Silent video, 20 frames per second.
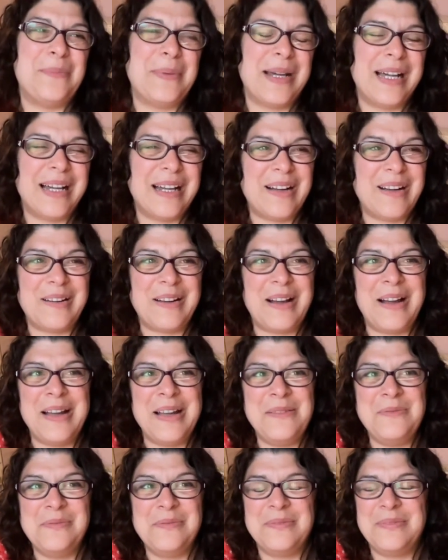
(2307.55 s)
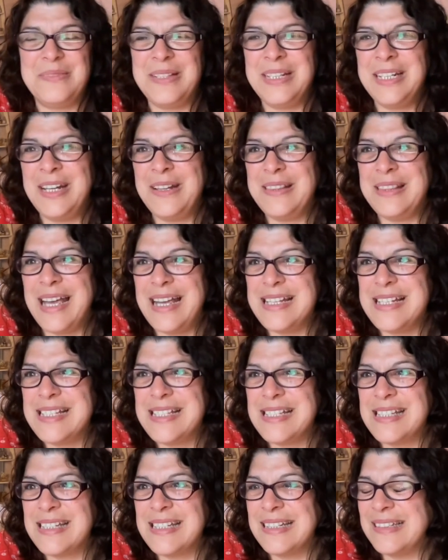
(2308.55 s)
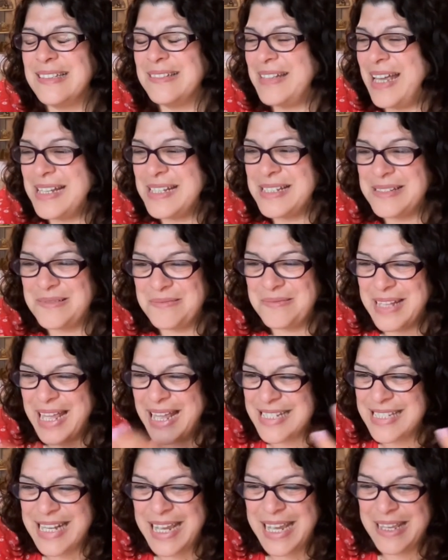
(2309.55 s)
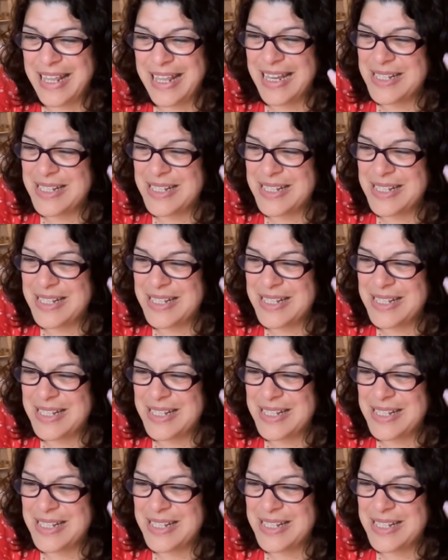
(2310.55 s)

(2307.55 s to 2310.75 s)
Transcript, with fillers: But I'm, you know, that's it.